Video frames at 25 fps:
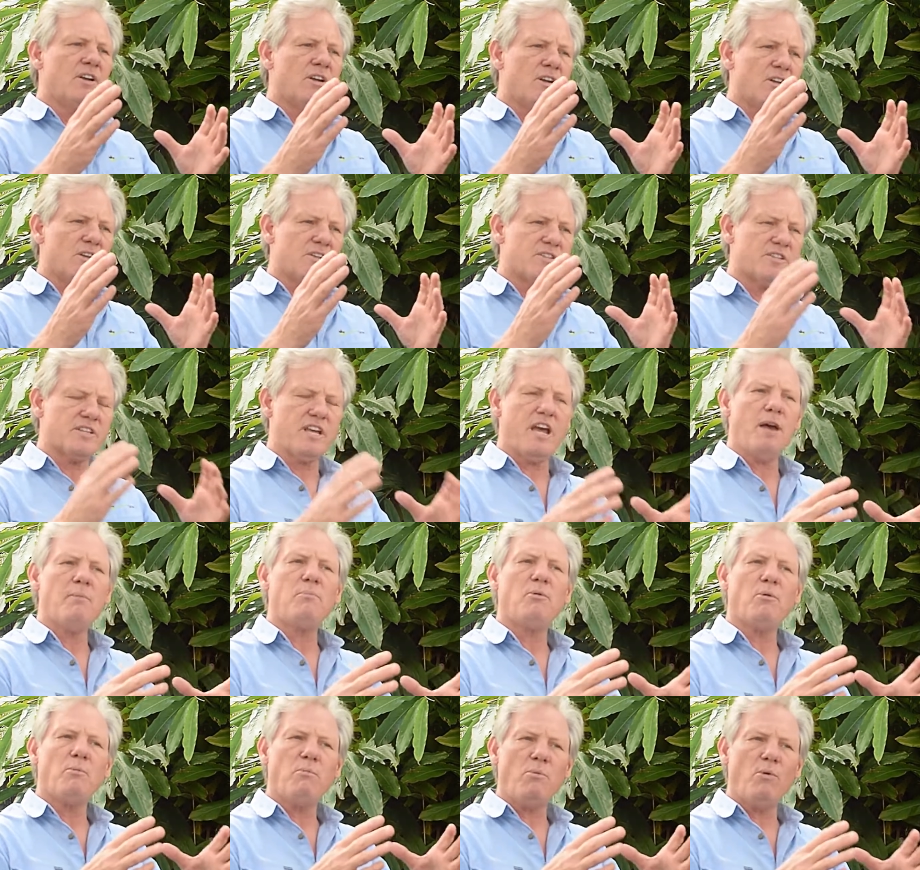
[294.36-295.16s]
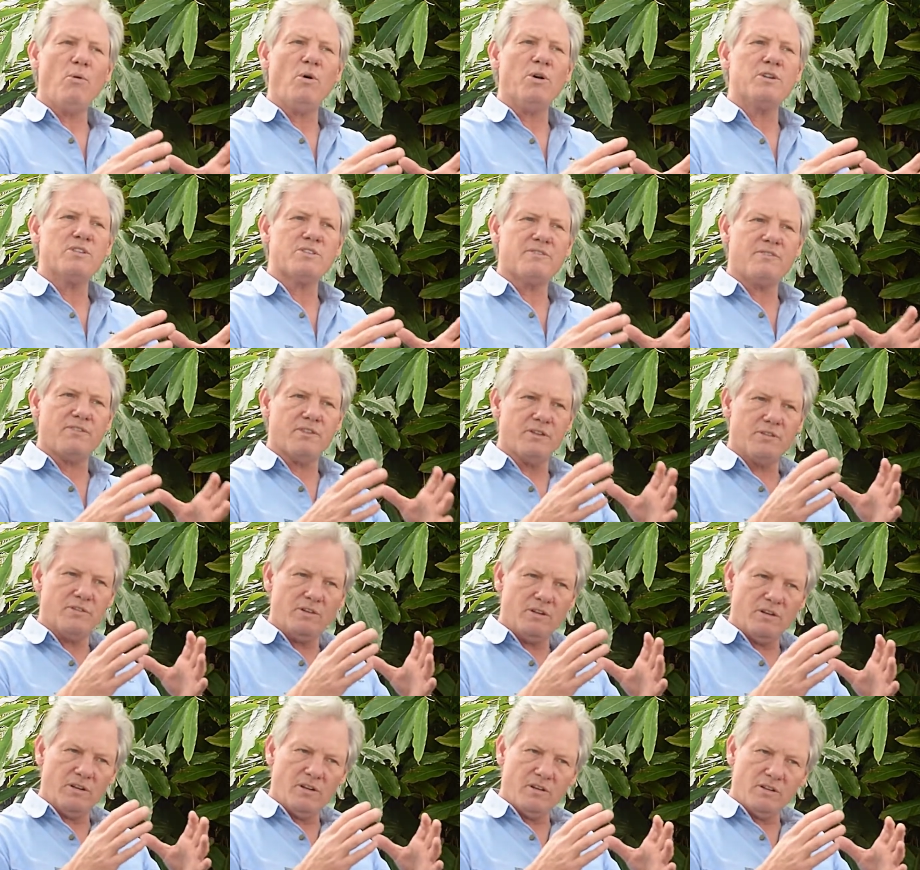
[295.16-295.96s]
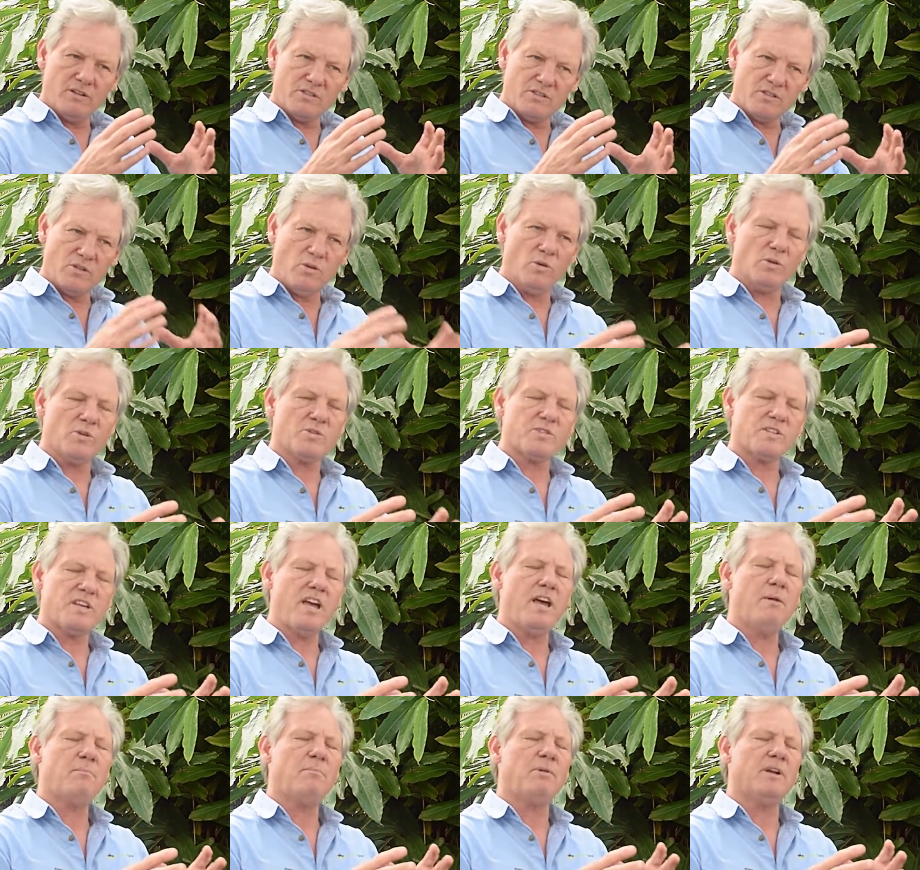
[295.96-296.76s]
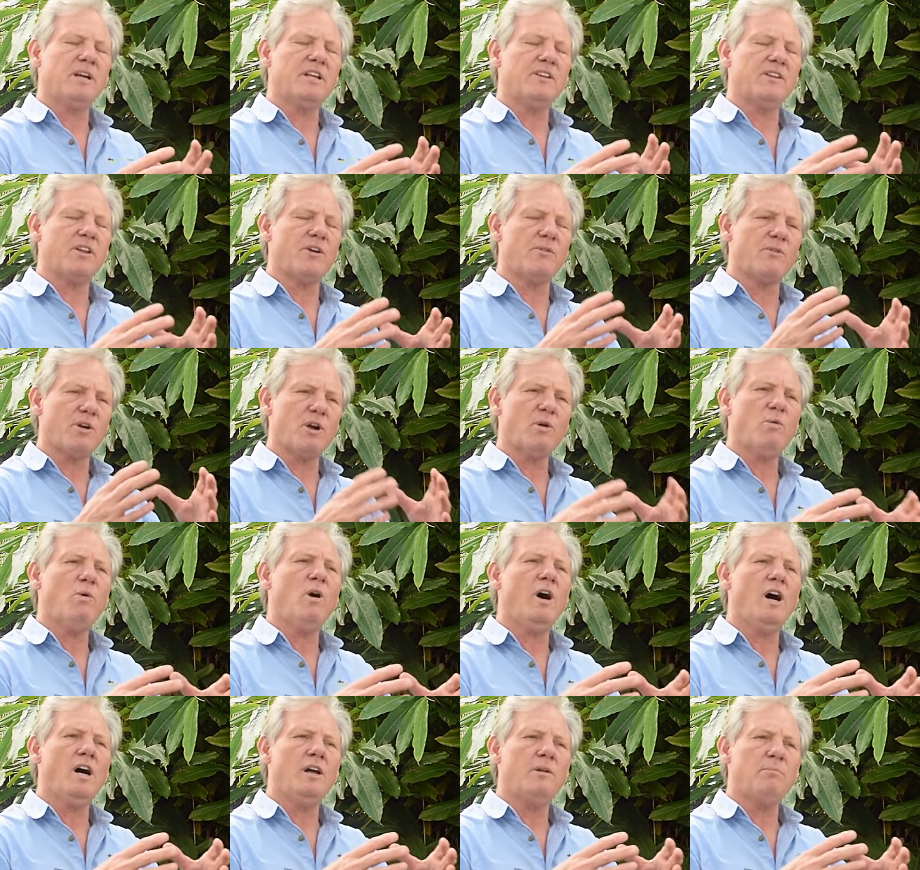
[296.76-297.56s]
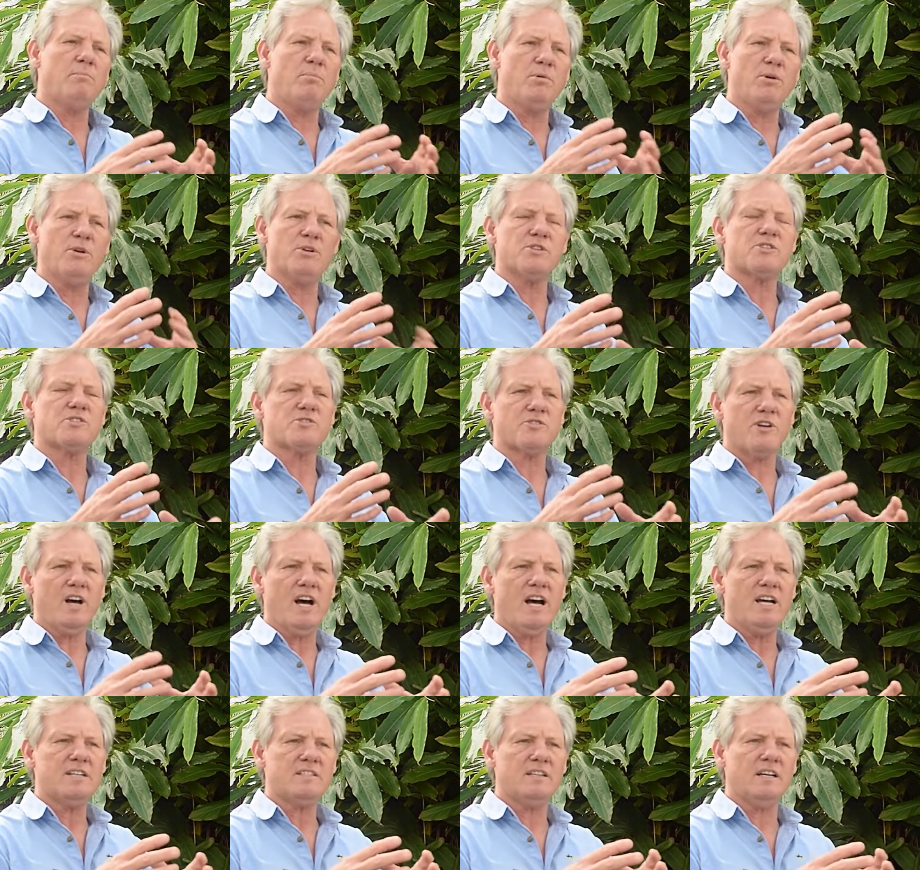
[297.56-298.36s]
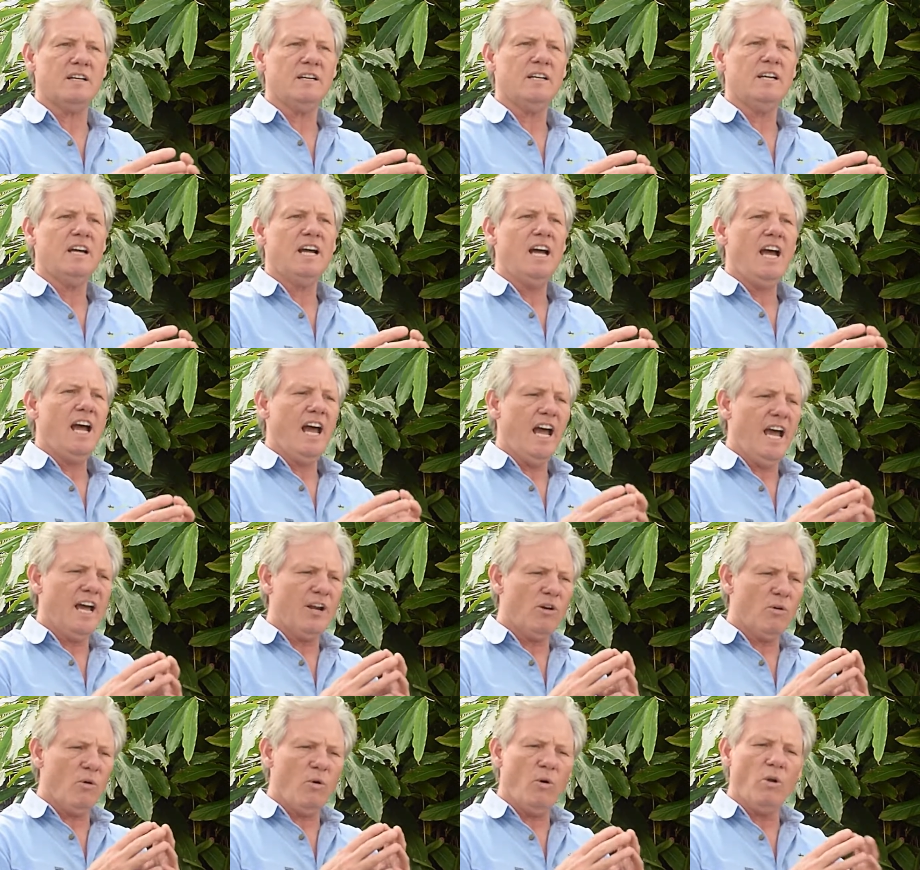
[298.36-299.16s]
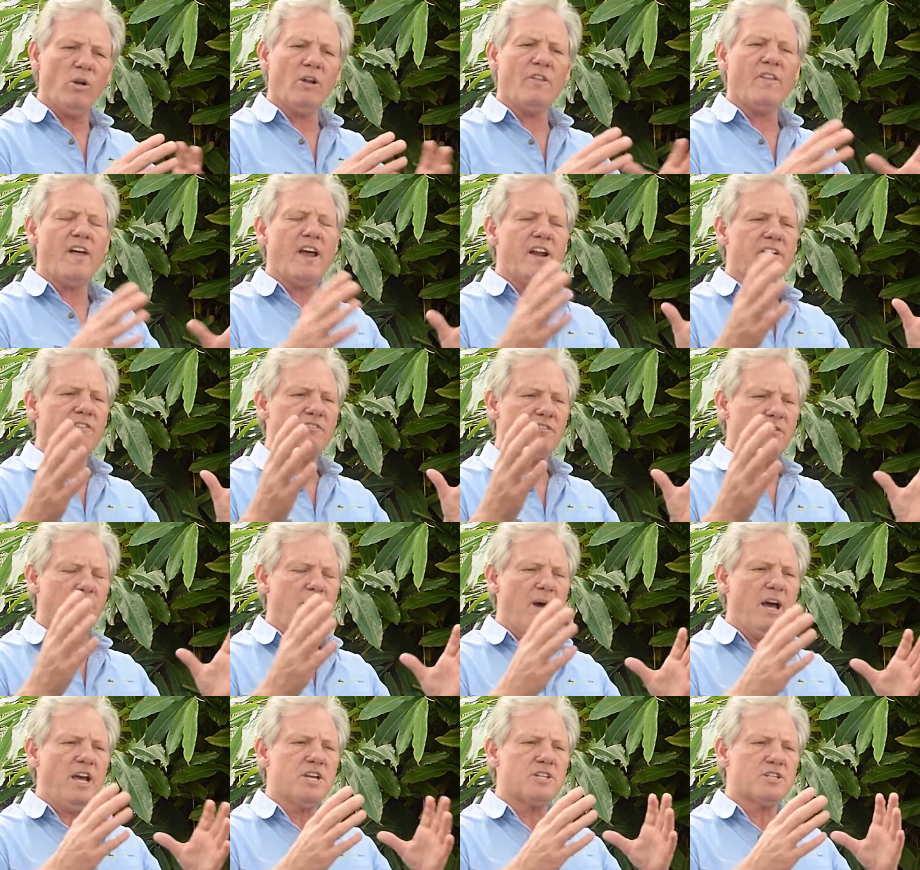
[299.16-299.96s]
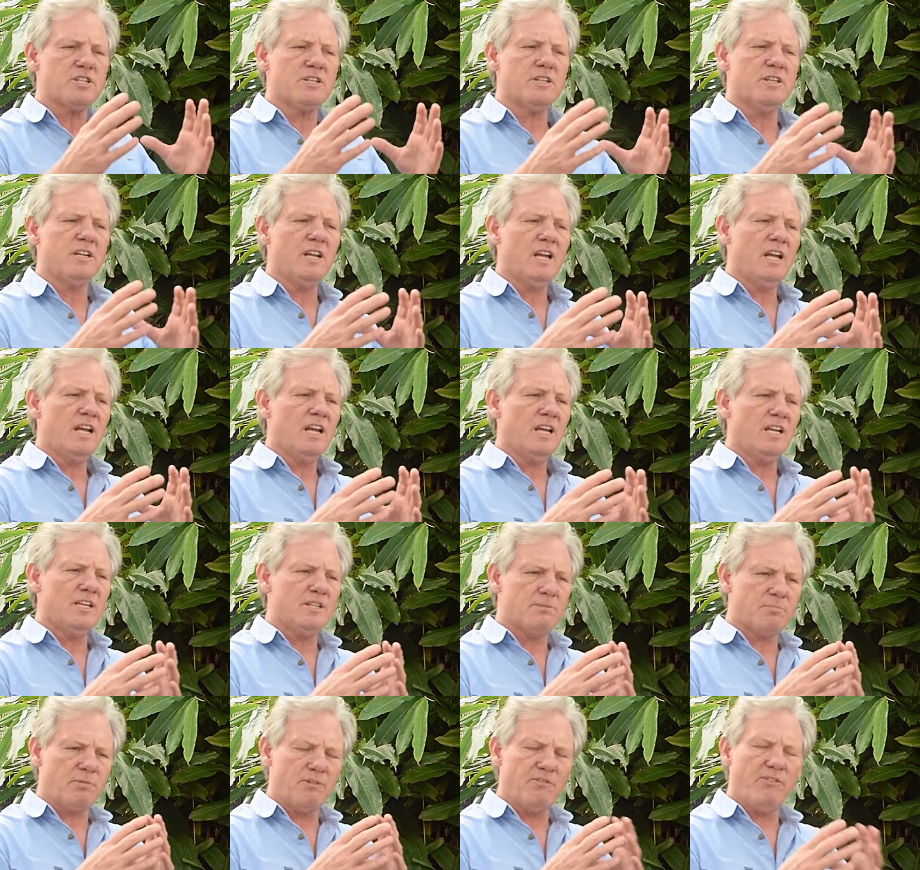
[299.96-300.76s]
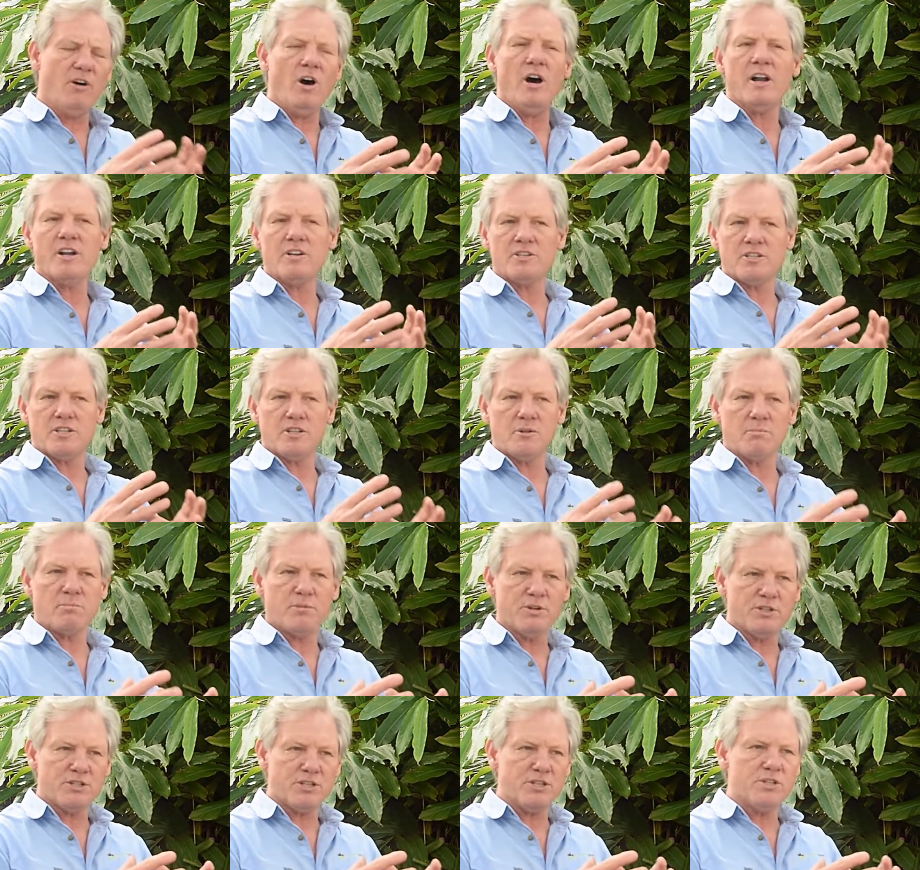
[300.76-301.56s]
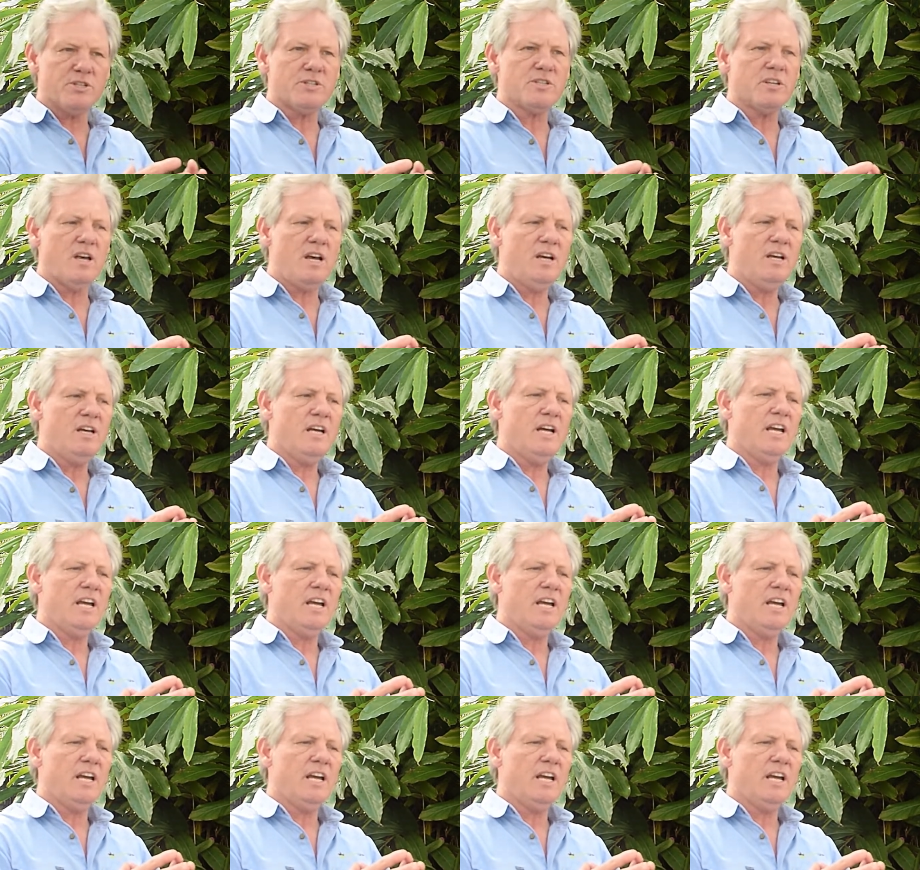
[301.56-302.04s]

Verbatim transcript: sample points for soil sampling that are required per strata and all of that information is provided to the producer